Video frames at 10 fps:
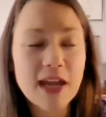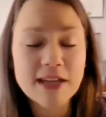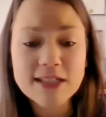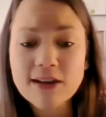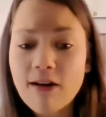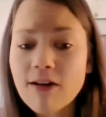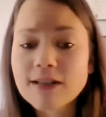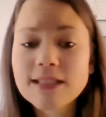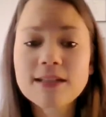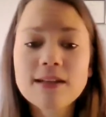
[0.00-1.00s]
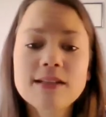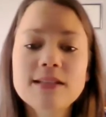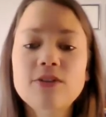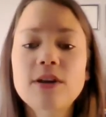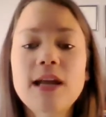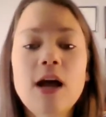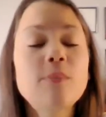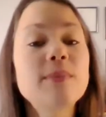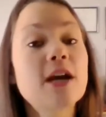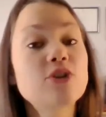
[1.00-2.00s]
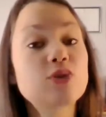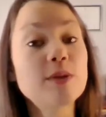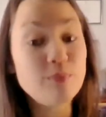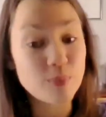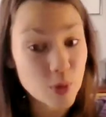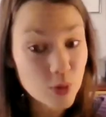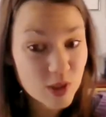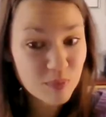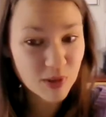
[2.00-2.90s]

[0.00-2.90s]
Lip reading: antioxidants that are going to help naturally boost